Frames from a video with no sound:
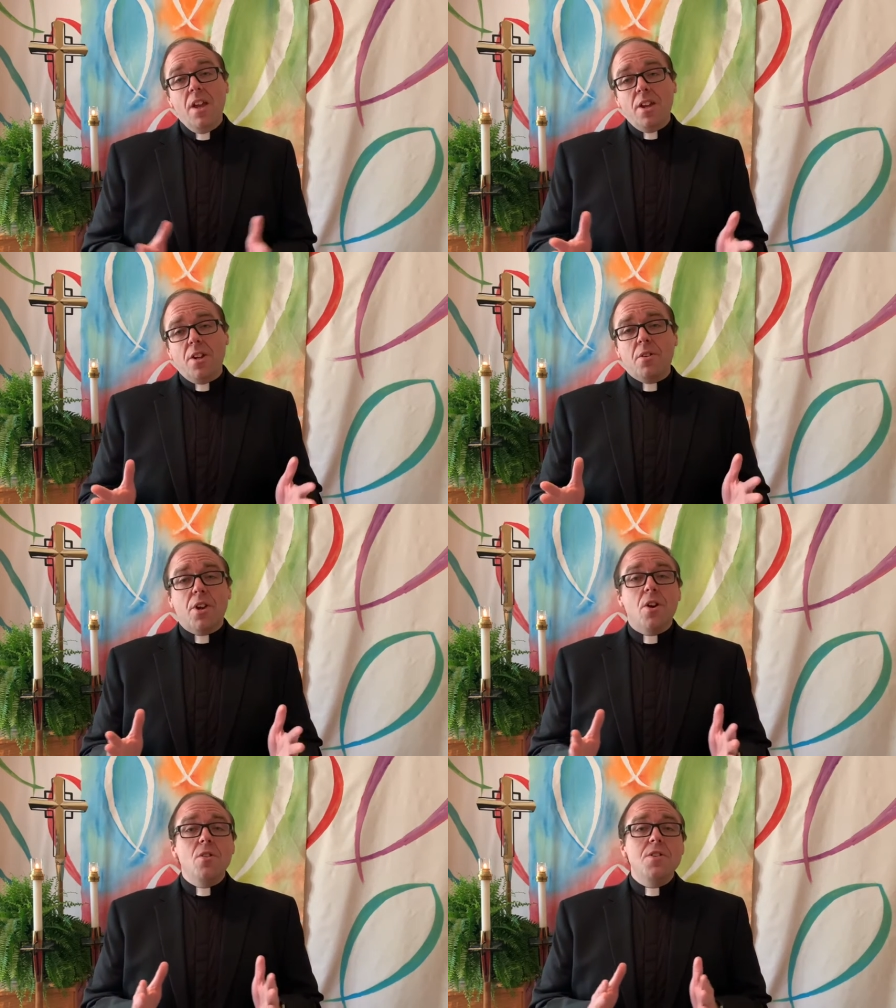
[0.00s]
You know, it
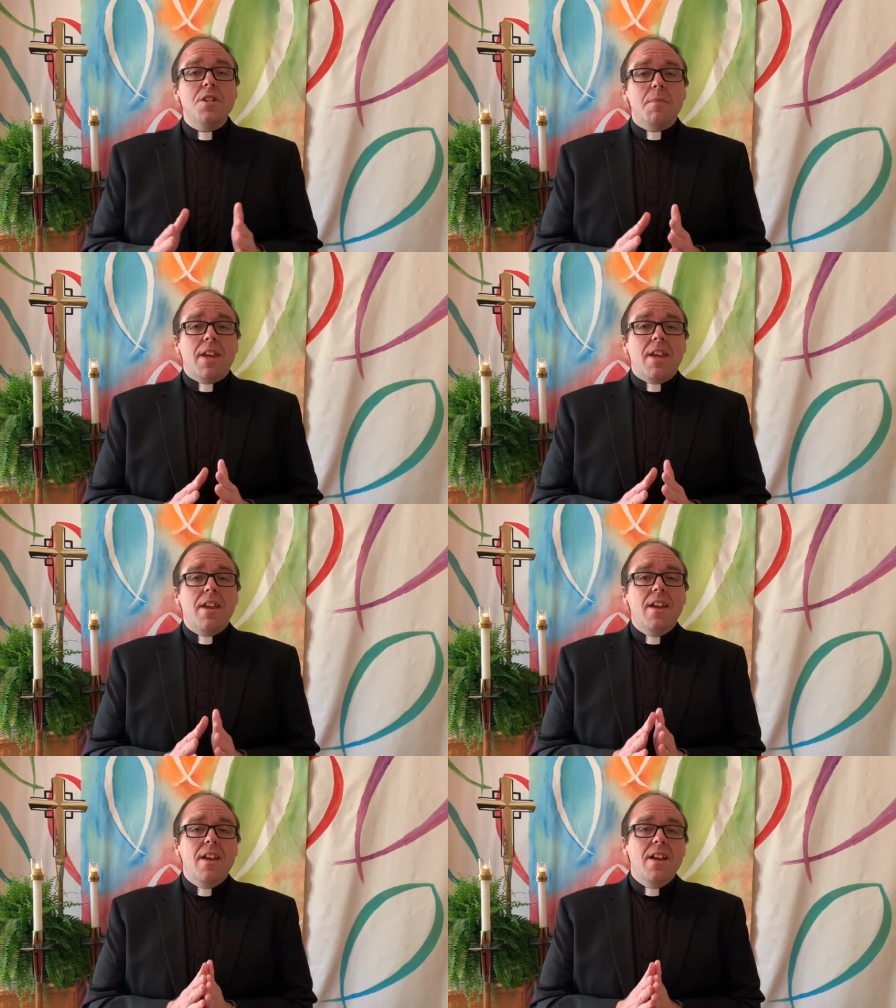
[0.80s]
occurs to
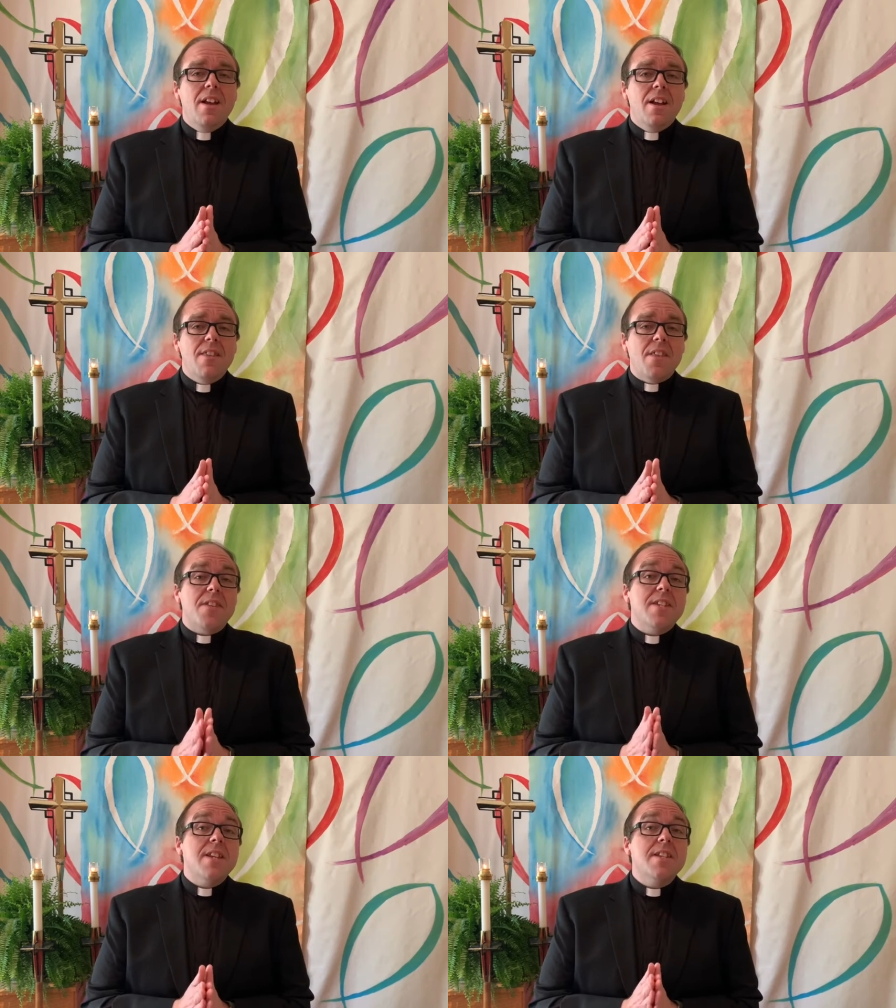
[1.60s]
me that the
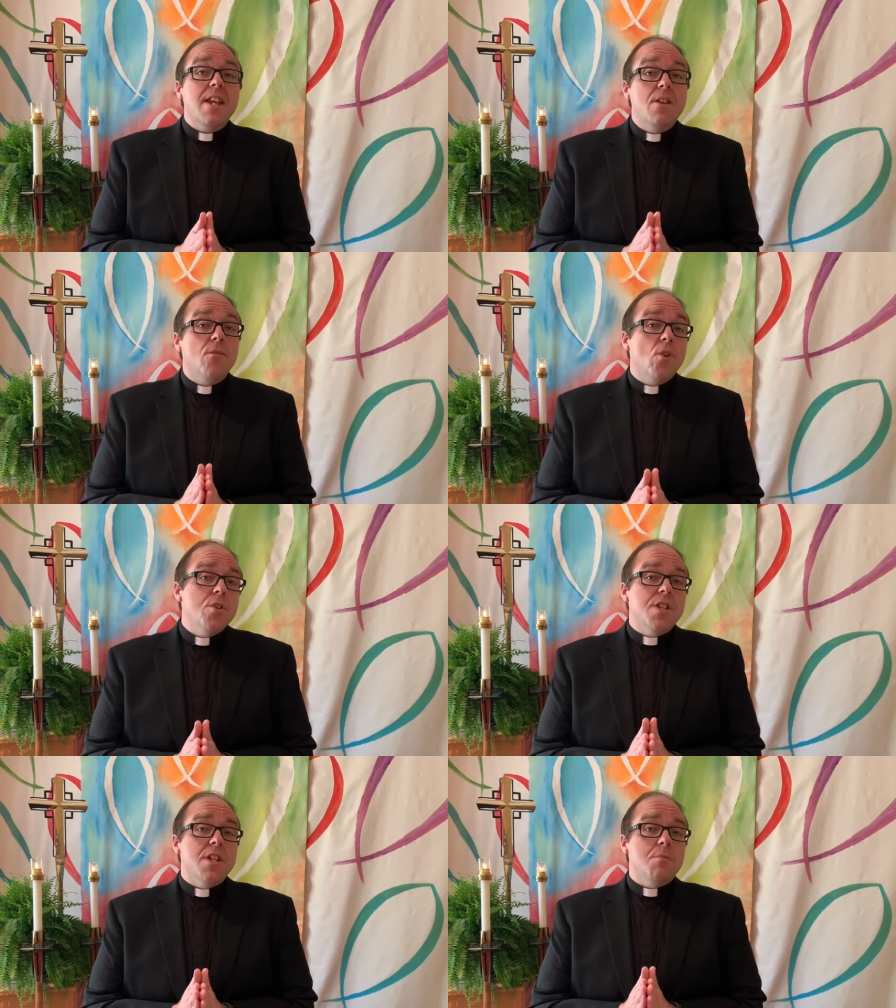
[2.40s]
16
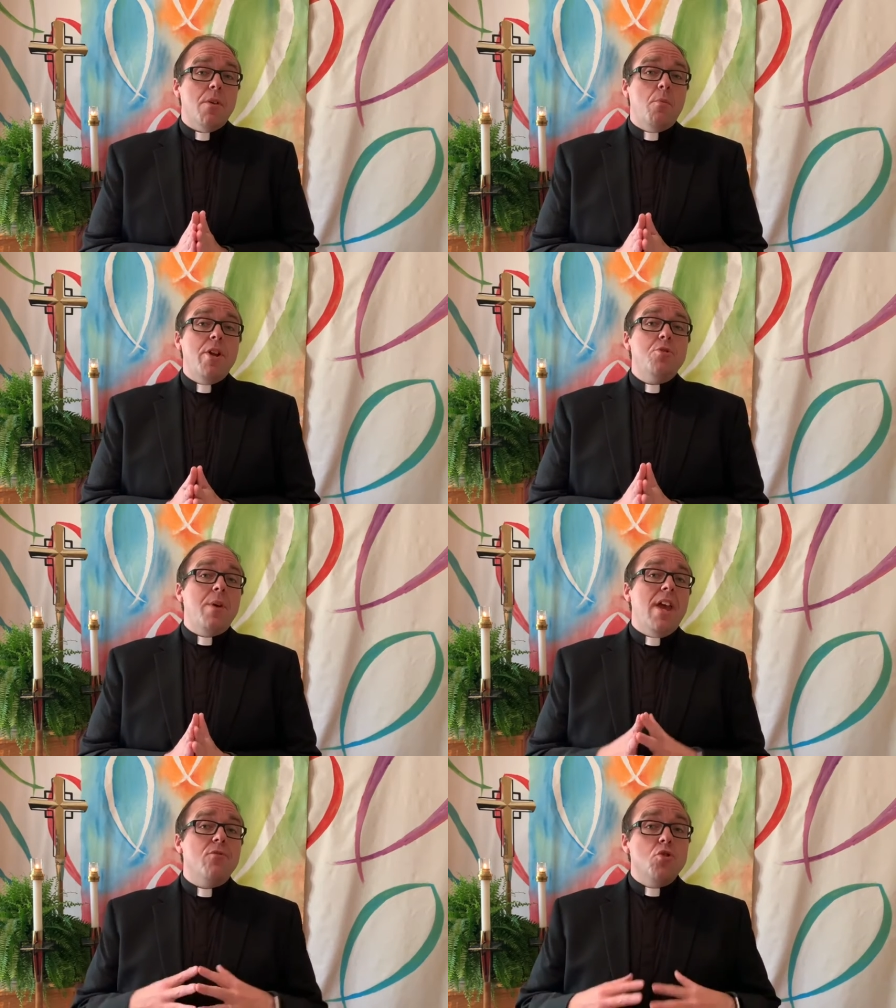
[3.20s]
verses with which
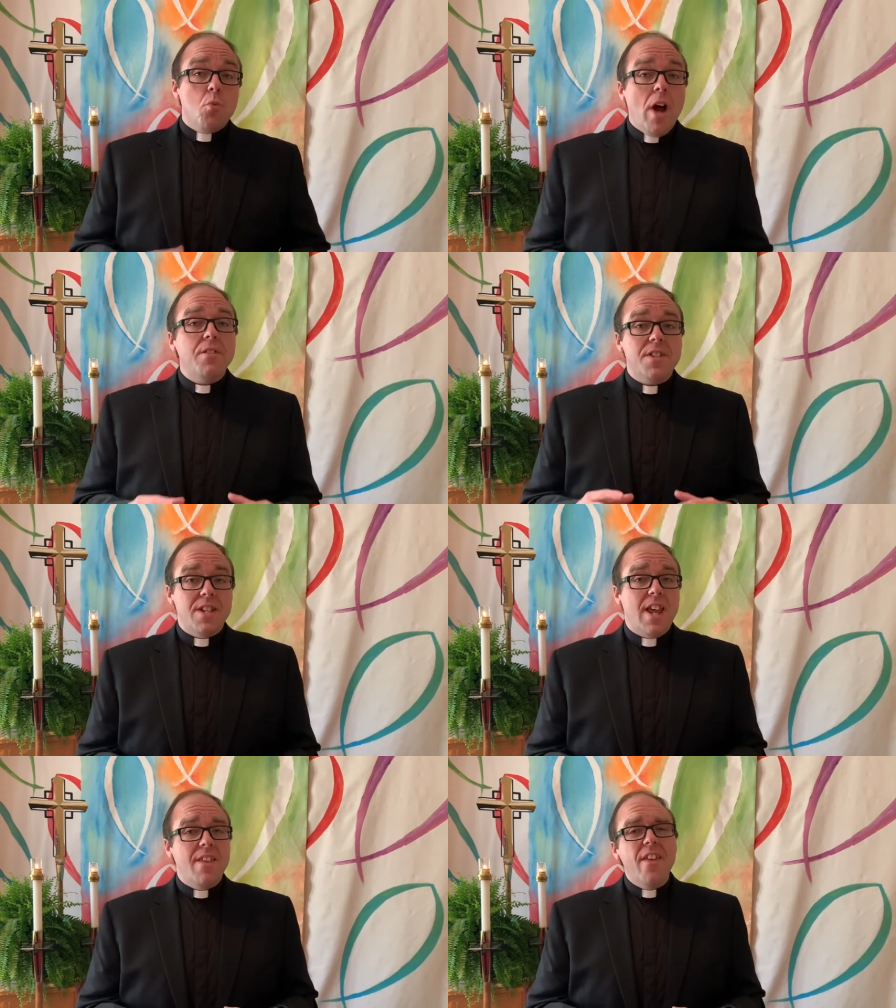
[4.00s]
we have dwelt
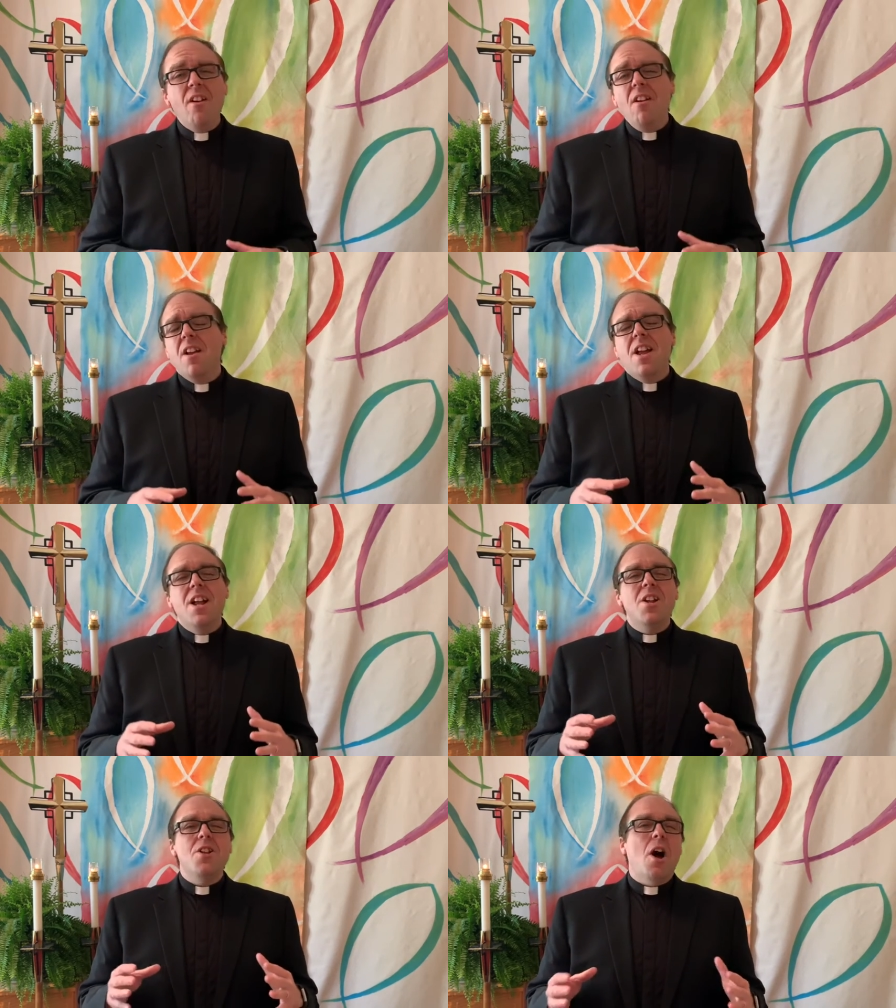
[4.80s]
today, they're
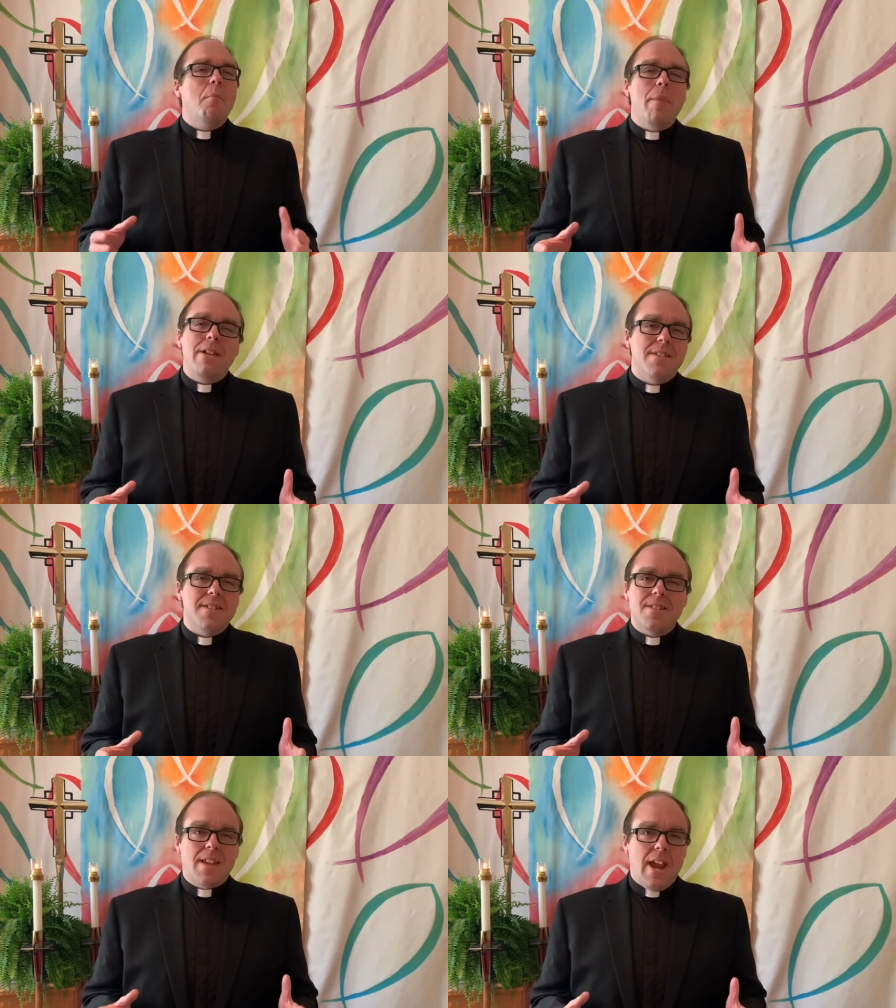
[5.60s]
not meant to
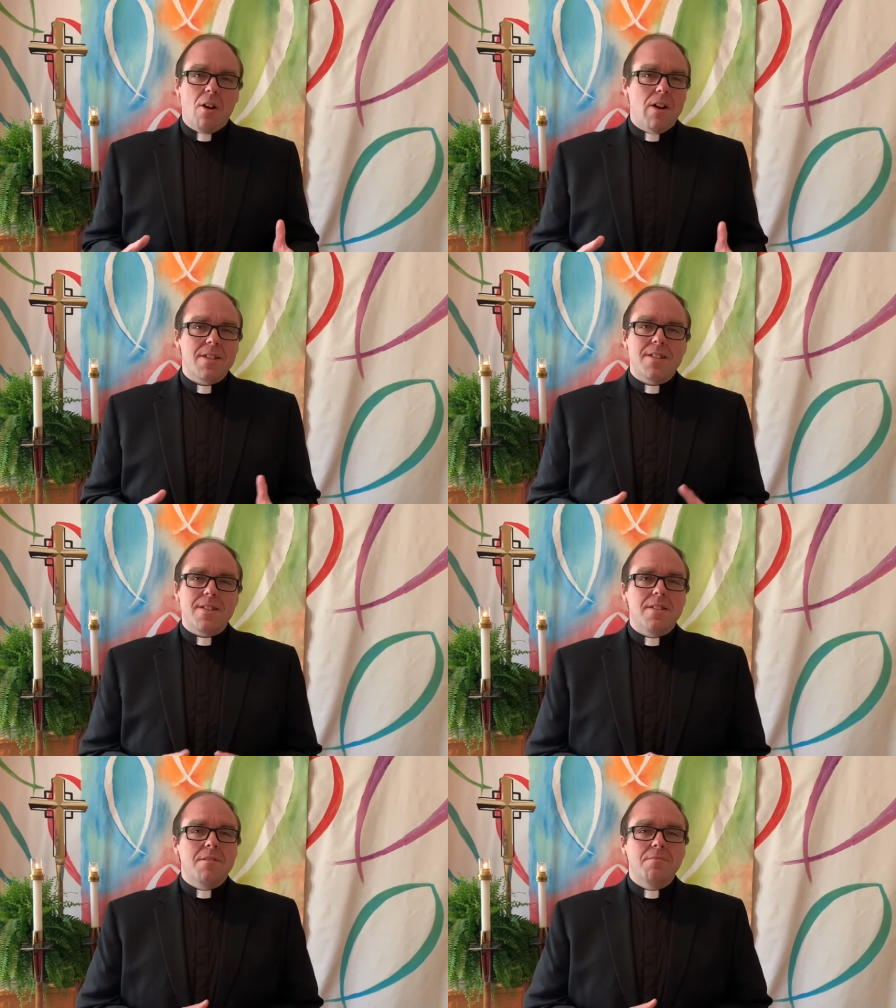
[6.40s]
scare
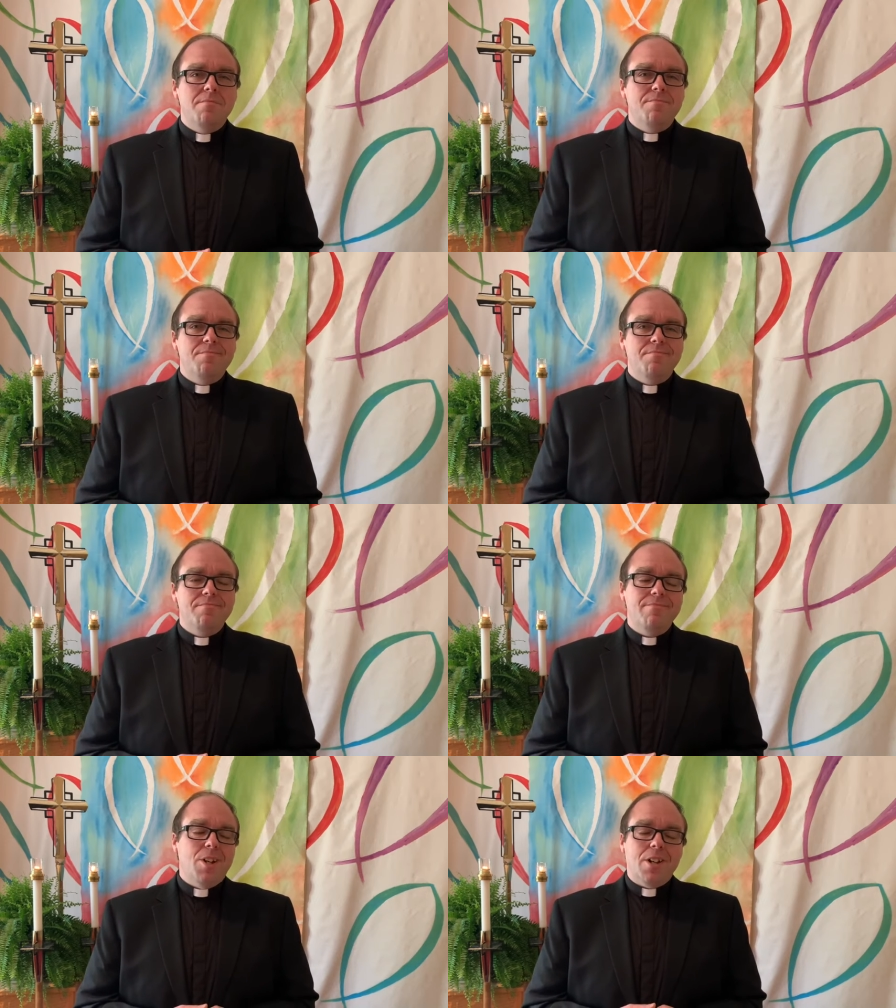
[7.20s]
us.
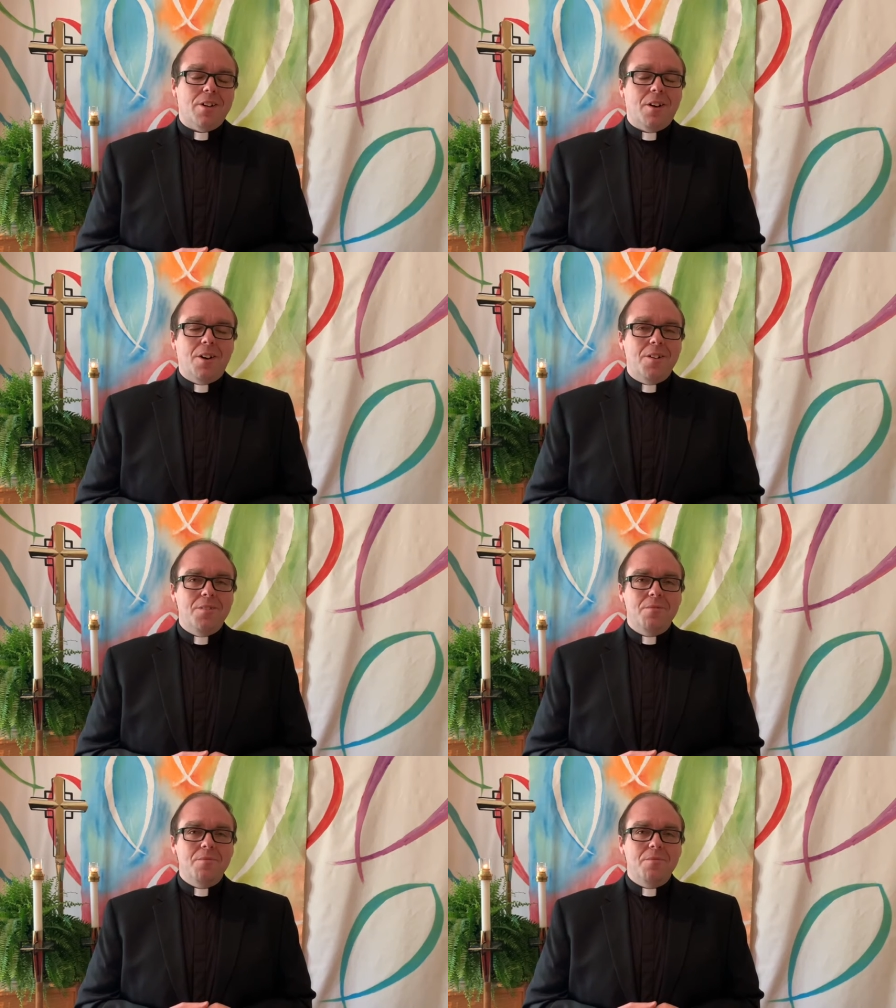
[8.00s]
Not at all.